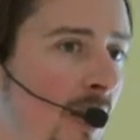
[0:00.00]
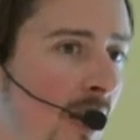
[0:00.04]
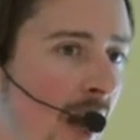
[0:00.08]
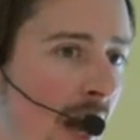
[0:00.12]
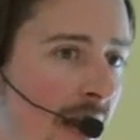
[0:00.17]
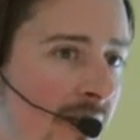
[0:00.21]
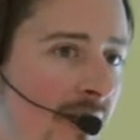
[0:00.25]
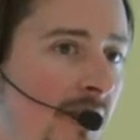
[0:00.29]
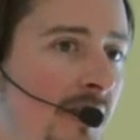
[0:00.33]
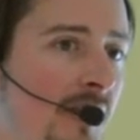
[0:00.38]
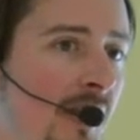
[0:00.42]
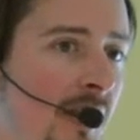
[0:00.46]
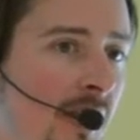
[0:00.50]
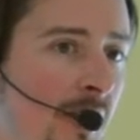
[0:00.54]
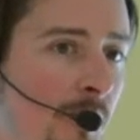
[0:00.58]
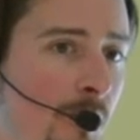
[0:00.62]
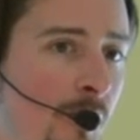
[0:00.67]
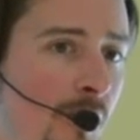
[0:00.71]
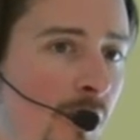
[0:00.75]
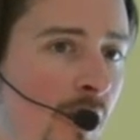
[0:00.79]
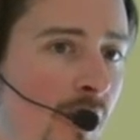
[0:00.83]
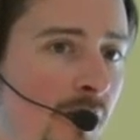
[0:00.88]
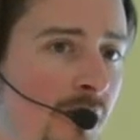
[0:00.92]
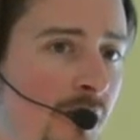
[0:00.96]
others
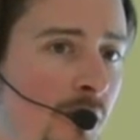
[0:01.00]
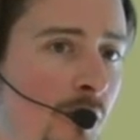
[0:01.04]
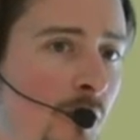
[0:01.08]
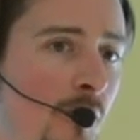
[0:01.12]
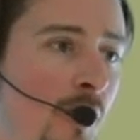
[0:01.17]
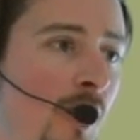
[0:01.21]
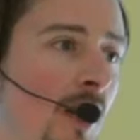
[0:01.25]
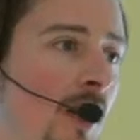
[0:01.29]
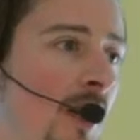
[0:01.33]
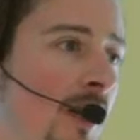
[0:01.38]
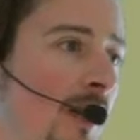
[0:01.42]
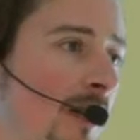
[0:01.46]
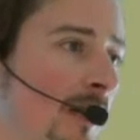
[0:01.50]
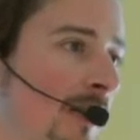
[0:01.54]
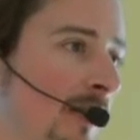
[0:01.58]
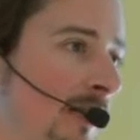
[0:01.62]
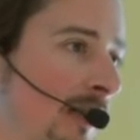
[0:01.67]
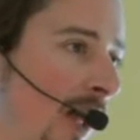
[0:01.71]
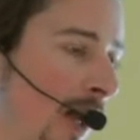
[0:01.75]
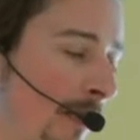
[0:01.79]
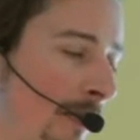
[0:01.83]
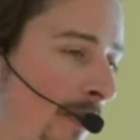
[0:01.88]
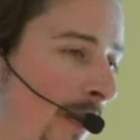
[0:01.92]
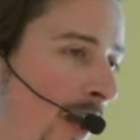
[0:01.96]
entrepreneurs do.
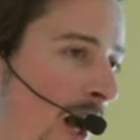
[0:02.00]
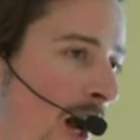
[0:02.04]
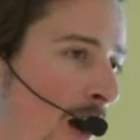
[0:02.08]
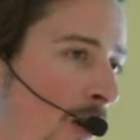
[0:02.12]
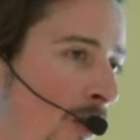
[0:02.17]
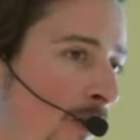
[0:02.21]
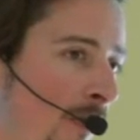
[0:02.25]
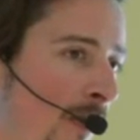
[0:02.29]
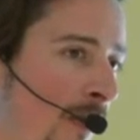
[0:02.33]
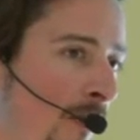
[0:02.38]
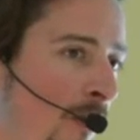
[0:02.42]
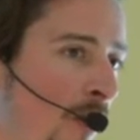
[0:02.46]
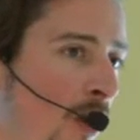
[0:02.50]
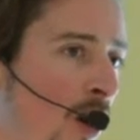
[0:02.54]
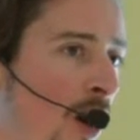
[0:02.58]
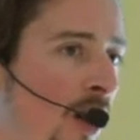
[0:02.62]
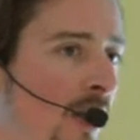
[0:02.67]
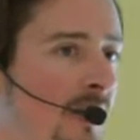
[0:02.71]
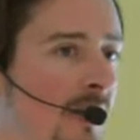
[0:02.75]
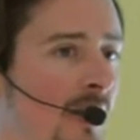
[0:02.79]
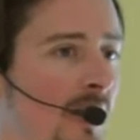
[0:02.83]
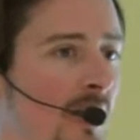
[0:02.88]
They're overworked,